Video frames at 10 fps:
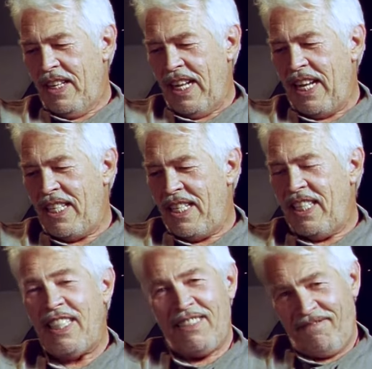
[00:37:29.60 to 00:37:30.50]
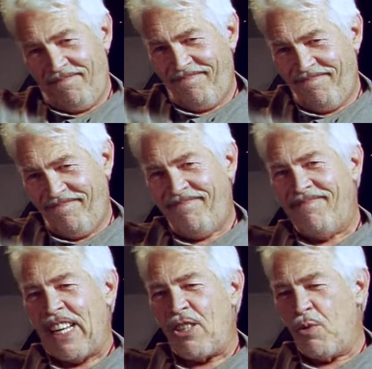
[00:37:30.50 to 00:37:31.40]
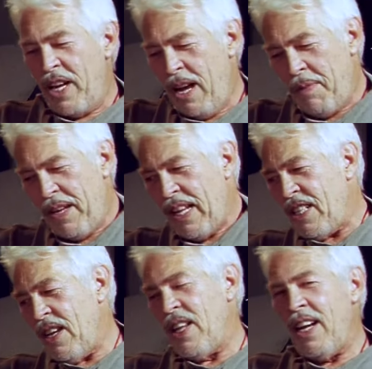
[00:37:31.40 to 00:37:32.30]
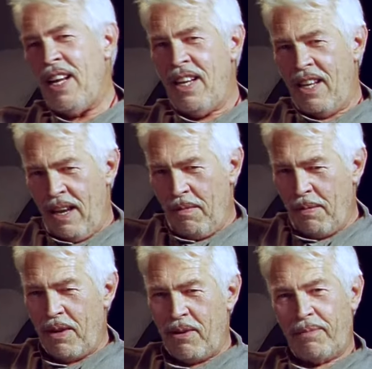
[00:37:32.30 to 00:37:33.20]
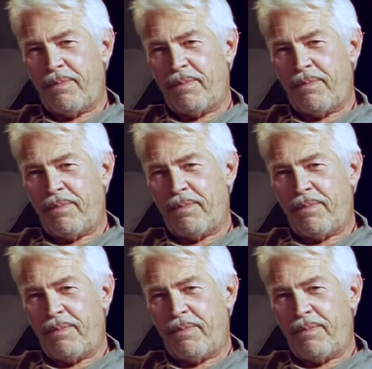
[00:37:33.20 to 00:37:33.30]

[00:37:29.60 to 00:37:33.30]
Now that's what happened. That's how that ending came about.